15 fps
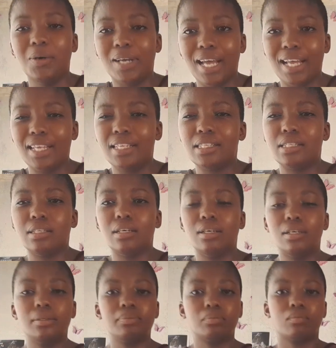guys,
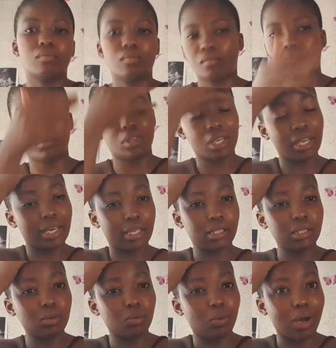the
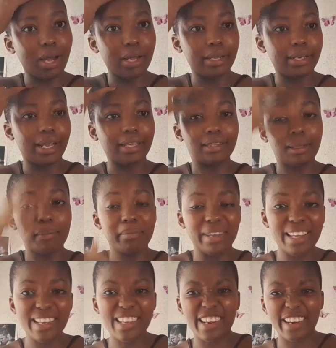reason why, like, the
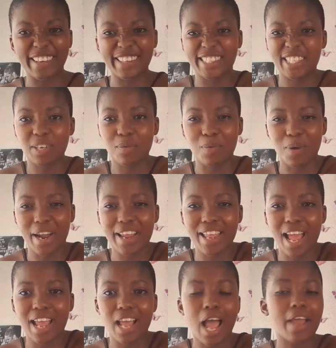main reason why
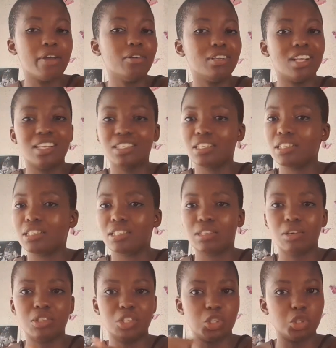I know that it
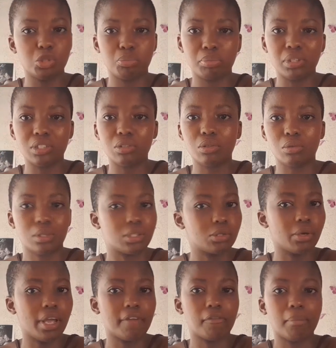sounds stupid or
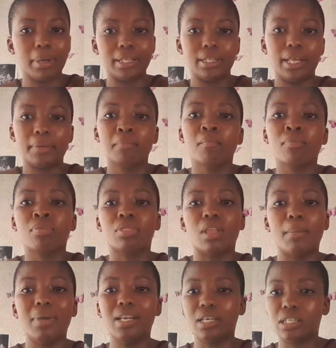whatsoever, but like,
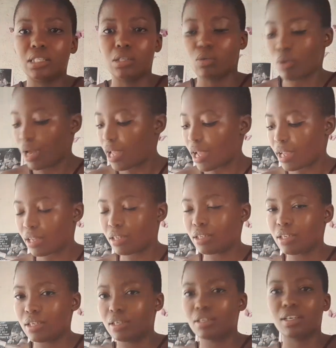the main reason why I,
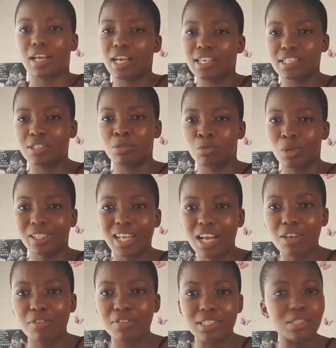guys, what
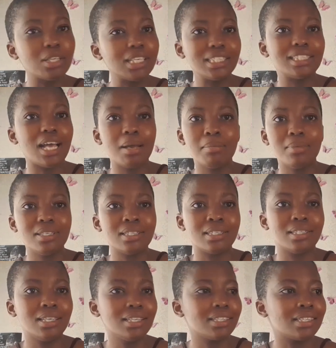kind of a story time is
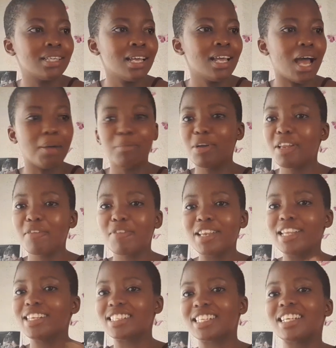this? I'm not
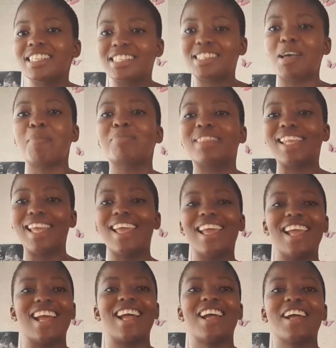even eating
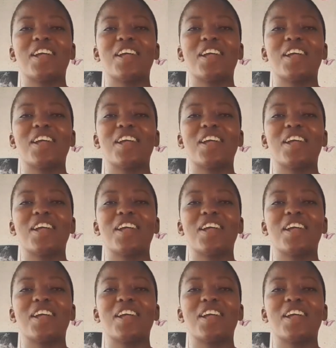something.